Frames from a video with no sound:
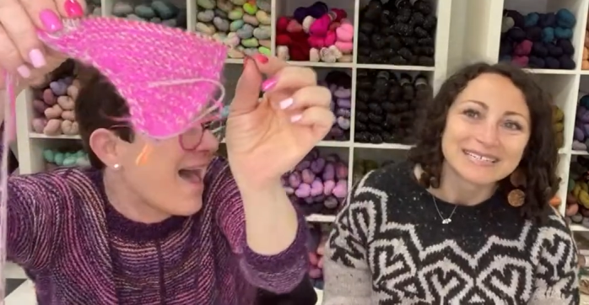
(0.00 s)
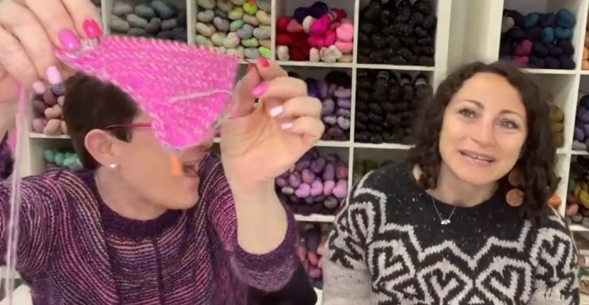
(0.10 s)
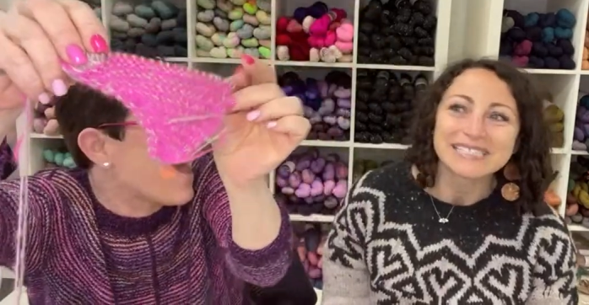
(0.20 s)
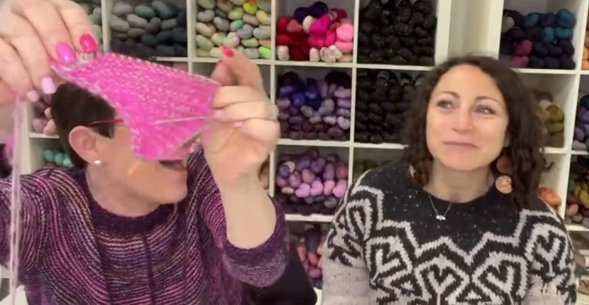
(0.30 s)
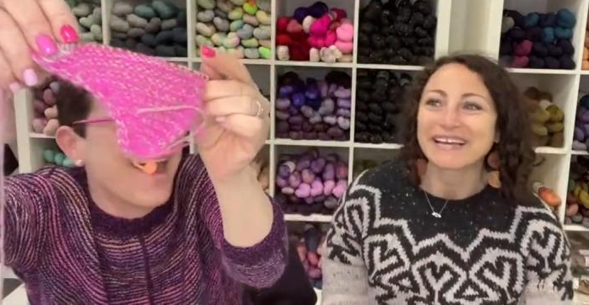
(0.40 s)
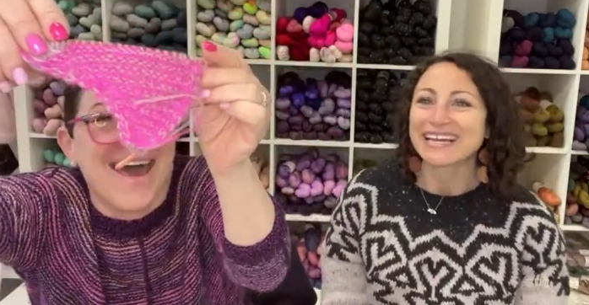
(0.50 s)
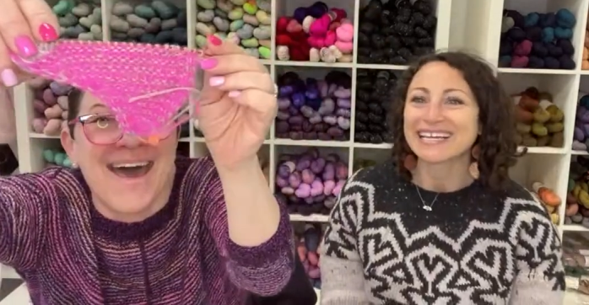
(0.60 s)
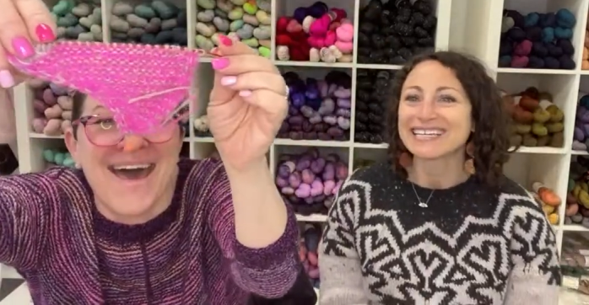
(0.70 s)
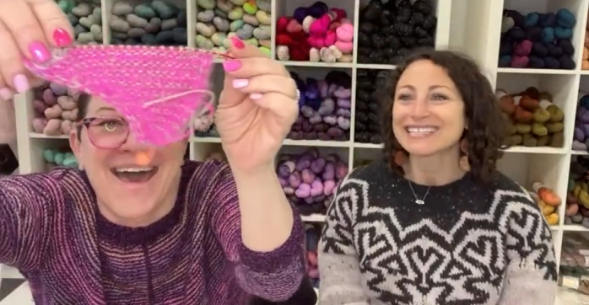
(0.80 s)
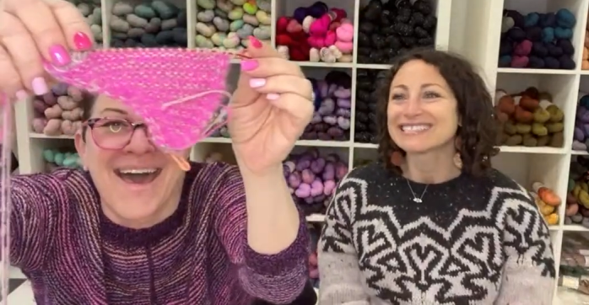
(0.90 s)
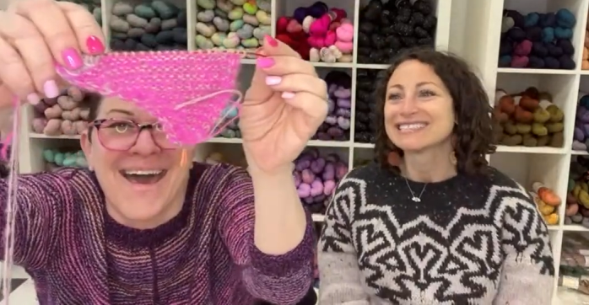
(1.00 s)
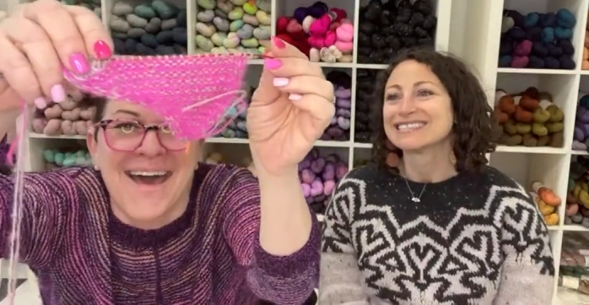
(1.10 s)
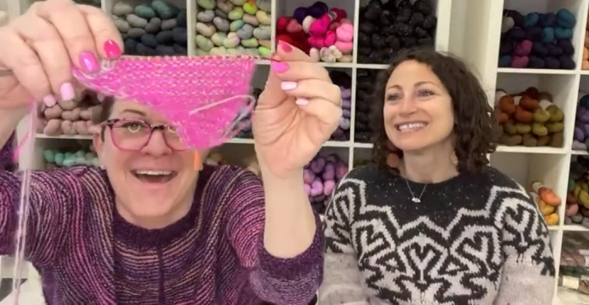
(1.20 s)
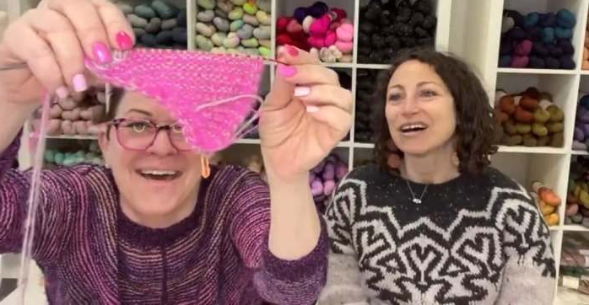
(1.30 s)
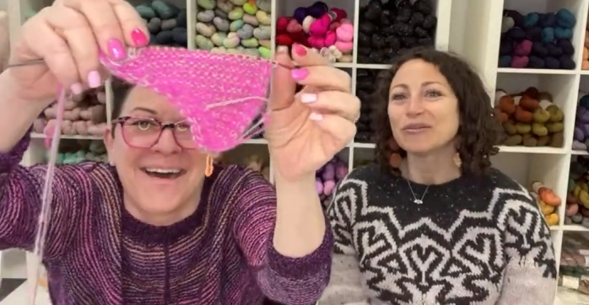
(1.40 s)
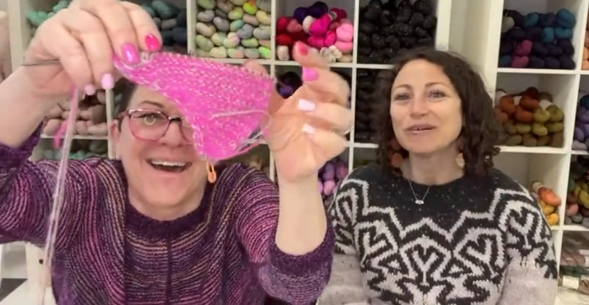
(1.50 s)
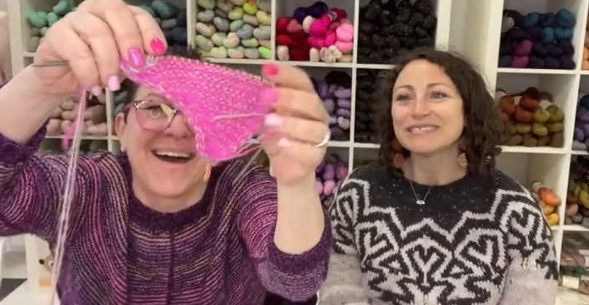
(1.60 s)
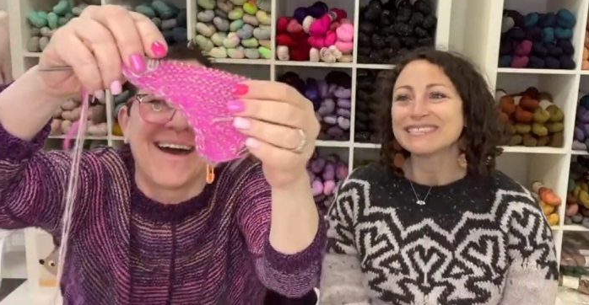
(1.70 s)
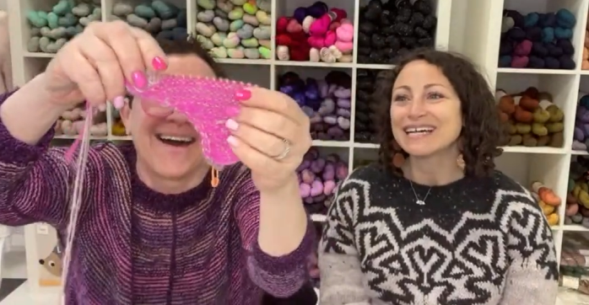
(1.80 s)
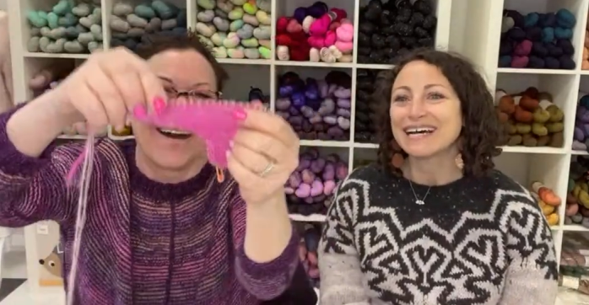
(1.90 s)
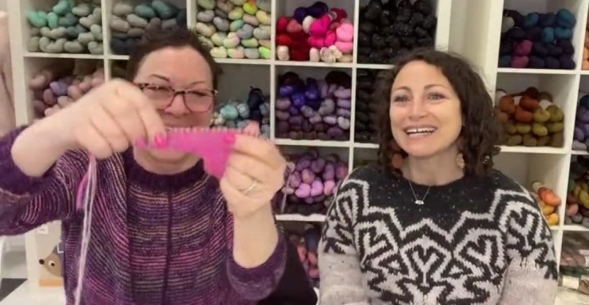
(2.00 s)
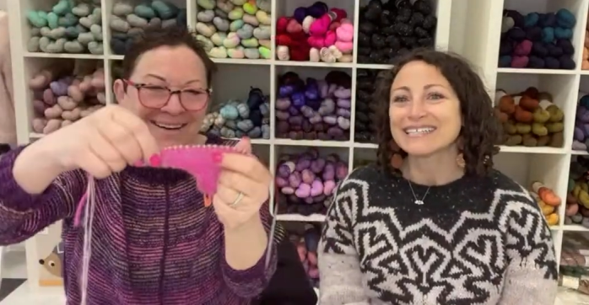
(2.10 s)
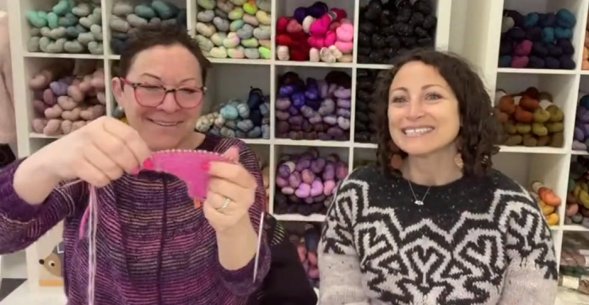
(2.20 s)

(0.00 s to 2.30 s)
Speaker 1: it's pink. Almost done.